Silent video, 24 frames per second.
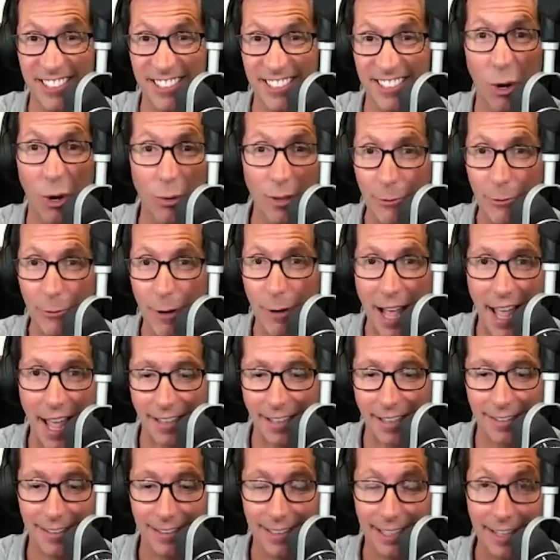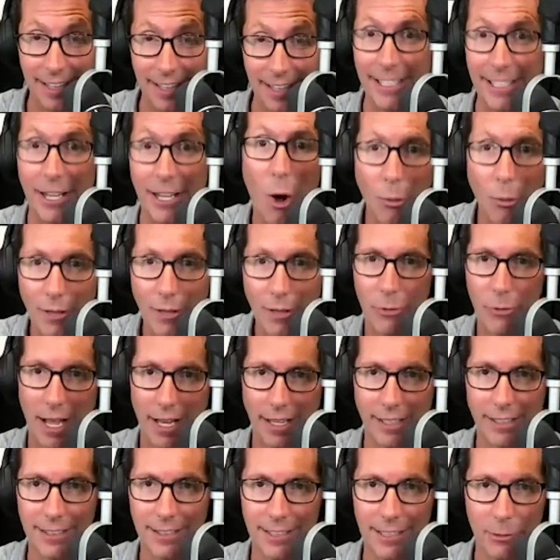the only way, the only
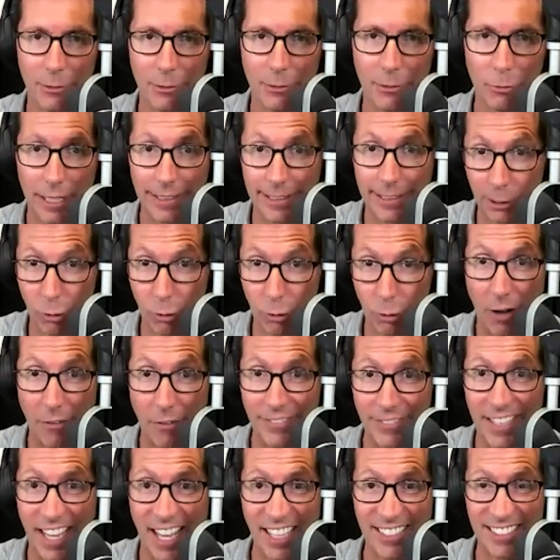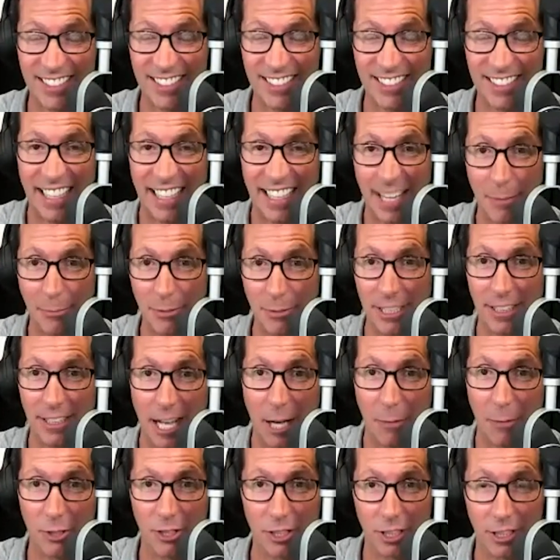way we're getting the quality guests like an MC
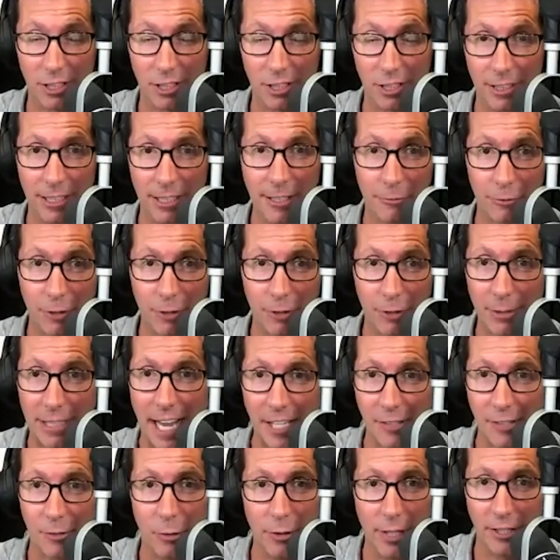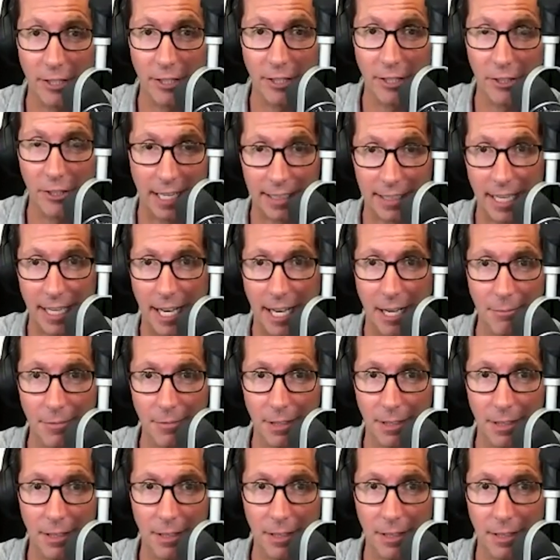Laubscher from cashflowninja.com
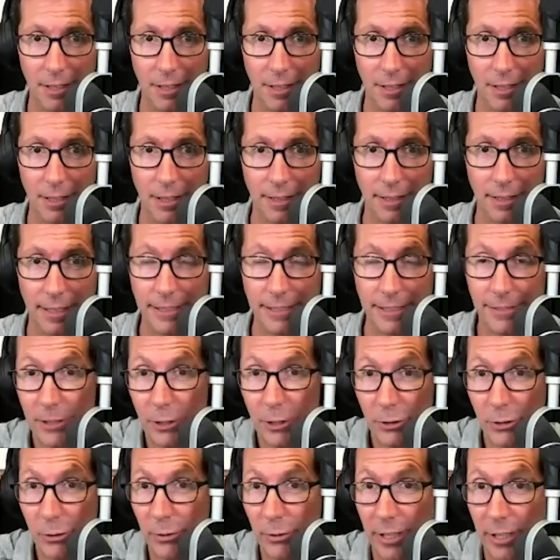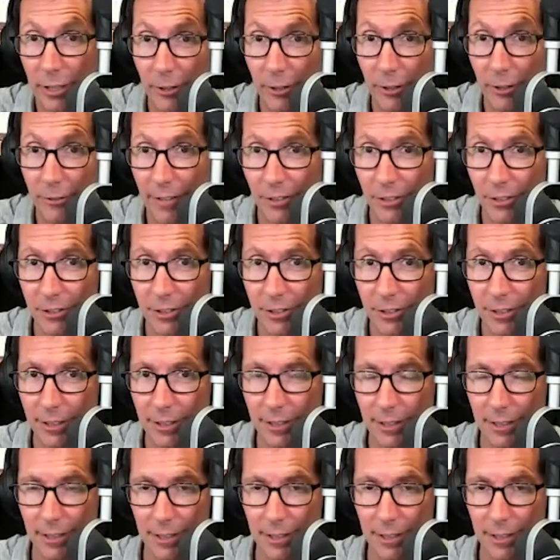is if you do us three little favors